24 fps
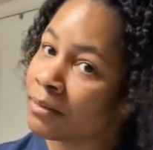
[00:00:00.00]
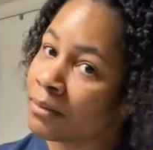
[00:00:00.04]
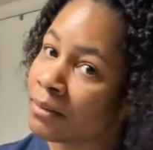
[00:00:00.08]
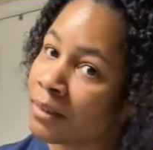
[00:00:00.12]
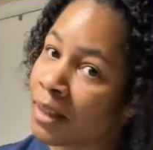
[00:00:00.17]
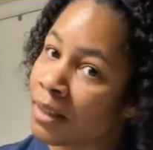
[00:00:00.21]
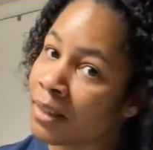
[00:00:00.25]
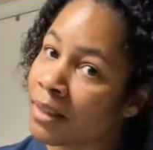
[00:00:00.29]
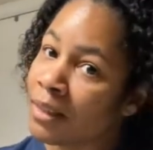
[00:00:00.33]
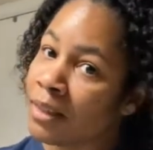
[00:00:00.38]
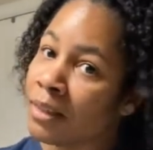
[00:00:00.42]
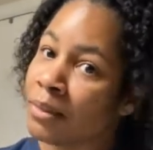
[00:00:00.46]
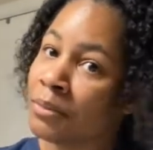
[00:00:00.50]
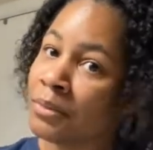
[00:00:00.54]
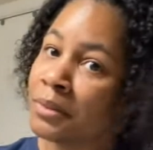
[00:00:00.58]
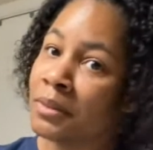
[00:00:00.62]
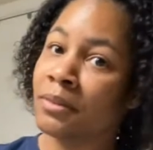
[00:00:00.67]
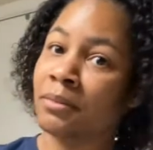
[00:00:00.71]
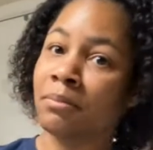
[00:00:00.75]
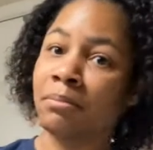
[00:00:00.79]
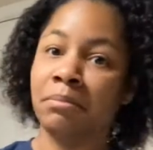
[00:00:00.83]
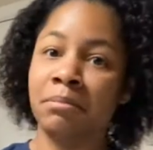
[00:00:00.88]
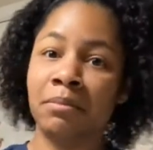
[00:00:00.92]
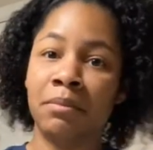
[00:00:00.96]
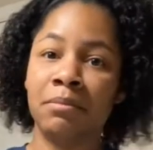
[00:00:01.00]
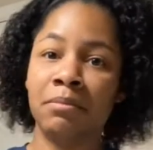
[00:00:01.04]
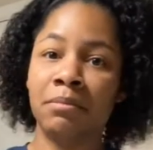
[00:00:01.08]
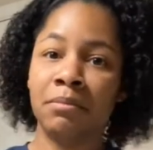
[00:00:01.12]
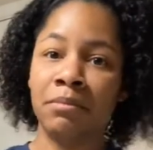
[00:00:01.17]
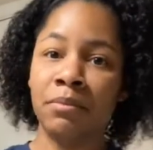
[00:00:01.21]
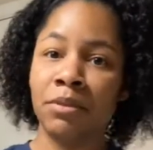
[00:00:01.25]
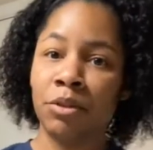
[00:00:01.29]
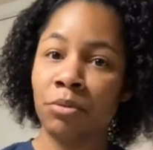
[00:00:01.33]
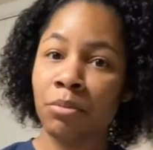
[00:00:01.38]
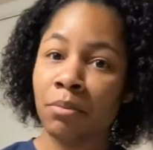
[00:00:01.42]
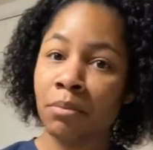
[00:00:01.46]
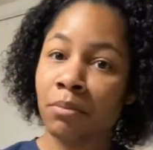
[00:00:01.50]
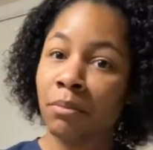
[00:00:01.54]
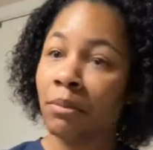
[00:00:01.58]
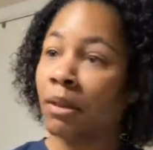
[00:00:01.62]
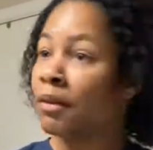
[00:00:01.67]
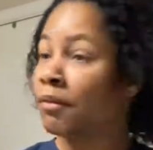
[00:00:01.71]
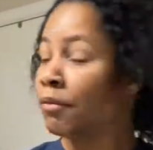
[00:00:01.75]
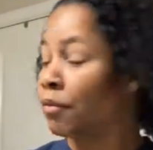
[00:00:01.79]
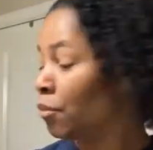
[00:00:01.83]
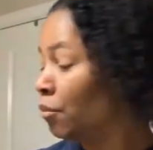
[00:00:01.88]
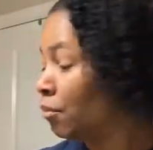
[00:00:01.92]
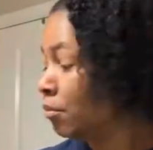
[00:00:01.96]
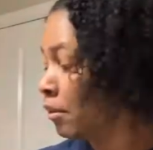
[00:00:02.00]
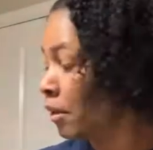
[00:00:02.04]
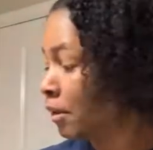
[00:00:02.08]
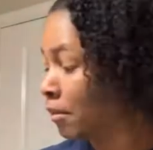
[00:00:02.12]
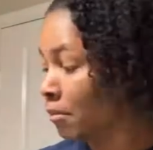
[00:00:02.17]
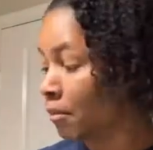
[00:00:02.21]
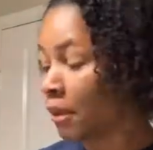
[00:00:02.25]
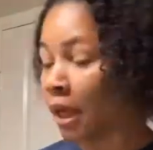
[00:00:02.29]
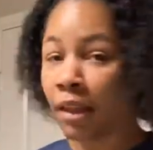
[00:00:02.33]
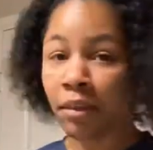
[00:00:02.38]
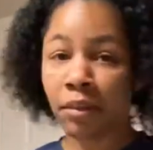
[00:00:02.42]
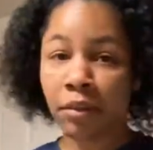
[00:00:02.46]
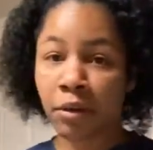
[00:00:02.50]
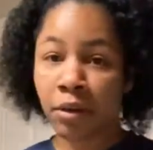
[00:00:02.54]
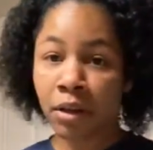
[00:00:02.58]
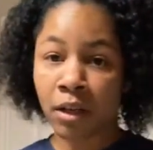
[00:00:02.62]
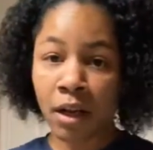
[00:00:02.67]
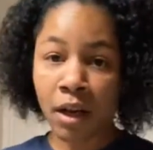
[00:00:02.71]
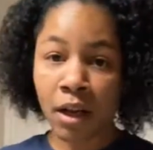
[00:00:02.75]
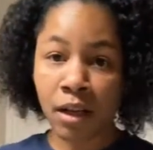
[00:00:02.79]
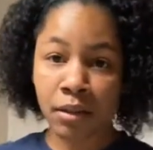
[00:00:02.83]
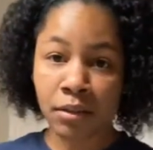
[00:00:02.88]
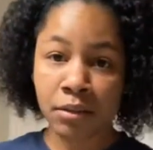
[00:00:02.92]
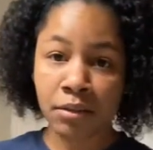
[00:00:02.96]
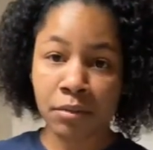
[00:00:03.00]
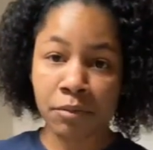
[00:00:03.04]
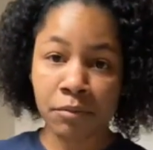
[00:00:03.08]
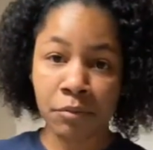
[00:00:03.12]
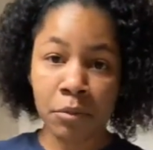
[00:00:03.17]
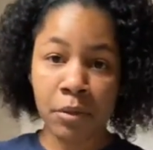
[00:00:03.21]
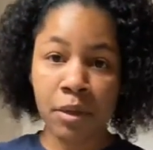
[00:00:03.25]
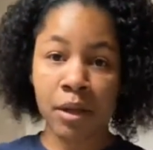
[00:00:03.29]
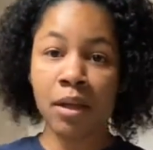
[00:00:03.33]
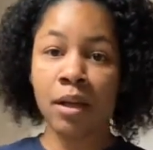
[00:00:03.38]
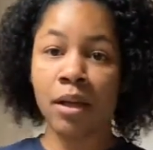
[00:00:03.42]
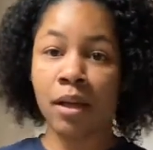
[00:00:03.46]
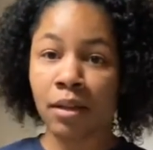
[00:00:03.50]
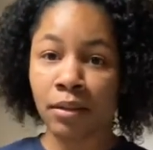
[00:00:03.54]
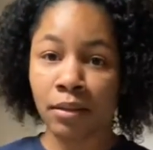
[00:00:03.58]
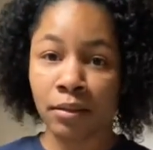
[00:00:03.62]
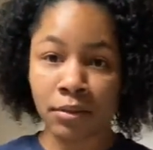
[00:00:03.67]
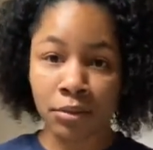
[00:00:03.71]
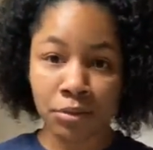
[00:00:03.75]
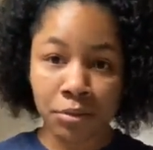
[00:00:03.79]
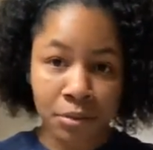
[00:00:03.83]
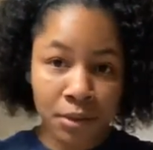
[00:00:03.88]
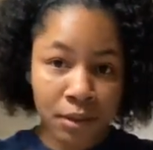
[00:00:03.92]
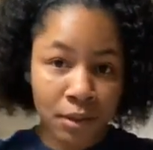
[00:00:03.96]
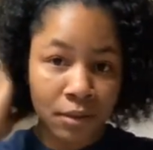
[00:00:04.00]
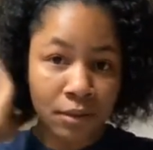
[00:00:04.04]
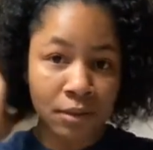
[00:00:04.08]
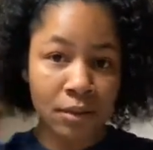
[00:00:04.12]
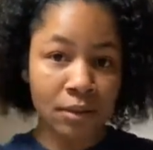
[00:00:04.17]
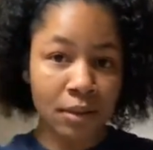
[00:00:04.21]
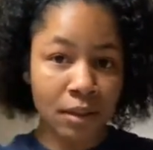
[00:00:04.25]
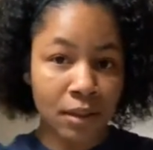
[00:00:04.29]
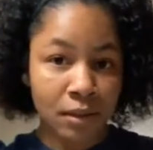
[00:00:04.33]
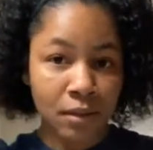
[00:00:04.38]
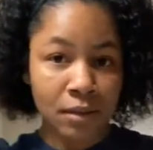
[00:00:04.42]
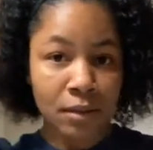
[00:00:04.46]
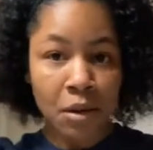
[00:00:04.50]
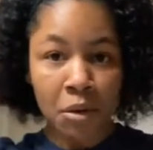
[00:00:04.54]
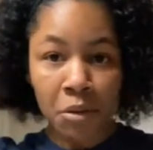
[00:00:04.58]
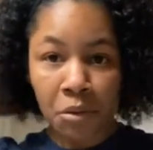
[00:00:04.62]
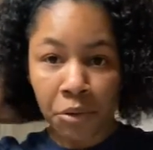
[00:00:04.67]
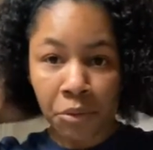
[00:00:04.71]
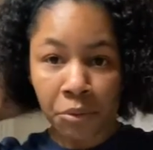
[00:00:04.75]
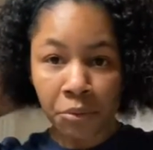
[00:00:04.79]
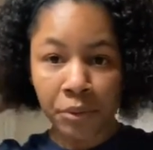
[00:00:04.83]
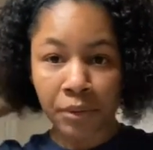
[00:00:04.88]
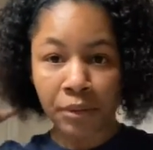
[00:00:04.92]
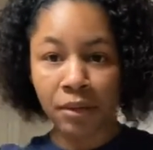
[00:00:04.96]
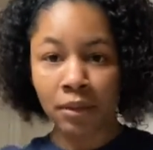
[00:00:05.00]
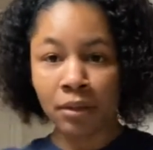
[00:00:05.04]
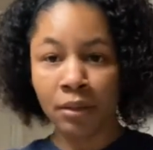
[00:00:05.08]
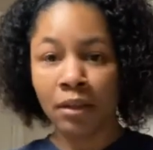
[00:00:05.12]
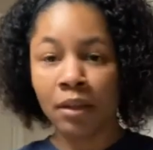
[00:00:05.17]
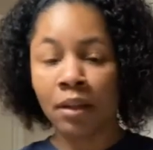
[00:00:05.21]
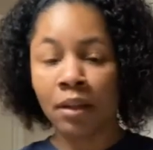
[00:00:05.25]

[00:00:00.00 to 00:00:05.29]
I think it was, you can, if you got $30 or $40, you can get a longer one.